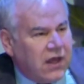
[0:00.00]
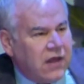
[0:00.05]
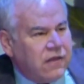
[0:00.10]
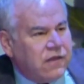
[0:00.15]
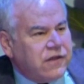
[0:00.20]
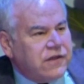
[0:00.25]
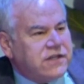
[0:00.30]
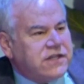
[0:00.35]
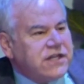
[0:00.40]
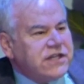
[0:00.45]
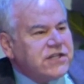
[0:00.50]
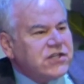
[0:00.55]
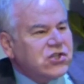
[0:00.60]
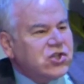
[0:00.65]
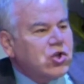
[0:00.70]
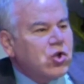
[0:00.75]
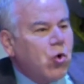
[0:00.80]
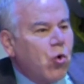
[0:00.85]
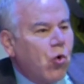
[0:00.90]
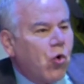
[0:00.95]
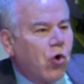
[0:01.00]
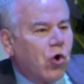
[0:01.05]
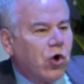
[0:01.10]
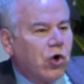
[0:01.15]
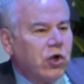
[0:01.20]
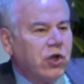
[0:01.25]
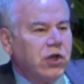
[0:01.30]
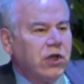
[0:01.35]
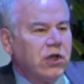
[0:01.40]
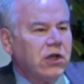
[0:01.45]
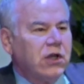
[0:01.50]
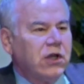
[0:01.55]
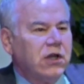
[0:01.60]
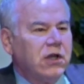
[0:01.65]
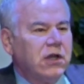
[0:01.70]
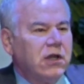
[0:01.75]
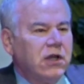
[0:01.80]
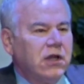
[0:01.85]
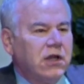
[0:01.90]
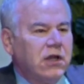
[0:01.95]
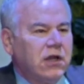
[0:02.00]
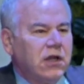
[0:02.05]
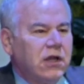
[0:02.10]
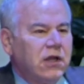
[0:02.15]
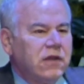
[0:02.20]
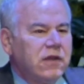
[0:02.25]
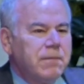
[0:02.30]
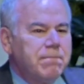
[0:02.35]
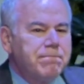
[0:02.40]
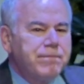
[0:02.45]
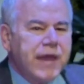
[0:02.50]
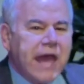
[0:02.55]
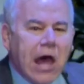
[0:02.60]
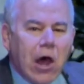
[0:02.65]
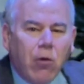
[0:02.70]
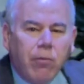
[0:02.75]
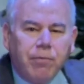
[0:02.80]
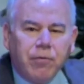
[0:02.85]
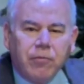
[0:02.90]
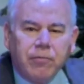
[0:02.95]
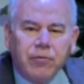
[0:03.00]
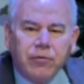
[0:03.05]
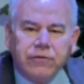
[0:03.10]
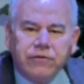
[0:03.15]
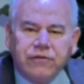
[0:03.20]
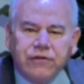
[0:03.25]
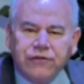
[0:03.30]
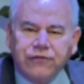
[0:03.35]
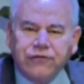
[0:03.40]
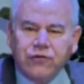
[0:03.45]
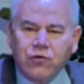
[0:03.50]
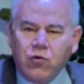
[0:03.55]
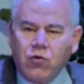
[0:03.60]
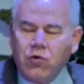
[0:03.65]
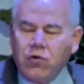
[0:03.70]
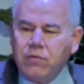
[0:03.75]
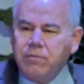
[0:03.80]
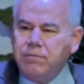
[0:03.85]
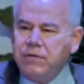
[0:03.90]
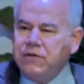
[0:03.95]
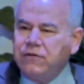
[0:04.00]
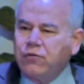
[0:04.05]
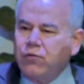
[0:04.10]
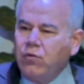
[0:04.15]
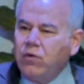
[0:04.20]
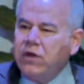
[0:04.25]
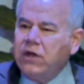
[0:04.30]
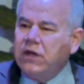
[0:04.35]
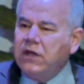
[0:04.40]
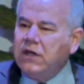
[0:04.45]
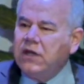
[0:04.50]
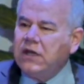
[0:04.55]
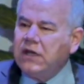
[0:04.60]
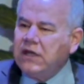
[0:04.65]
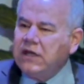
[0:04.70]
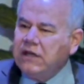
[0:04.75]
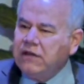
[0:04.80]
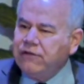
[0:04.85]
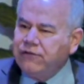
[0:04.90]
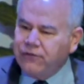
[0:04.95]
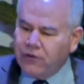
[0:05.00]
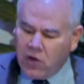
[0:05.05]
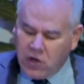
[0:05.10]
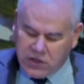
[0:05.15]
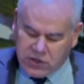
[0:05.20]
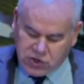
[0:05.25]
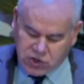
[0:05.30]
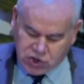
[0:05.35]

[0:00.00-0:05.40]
The discord, the palpable discord between Esau and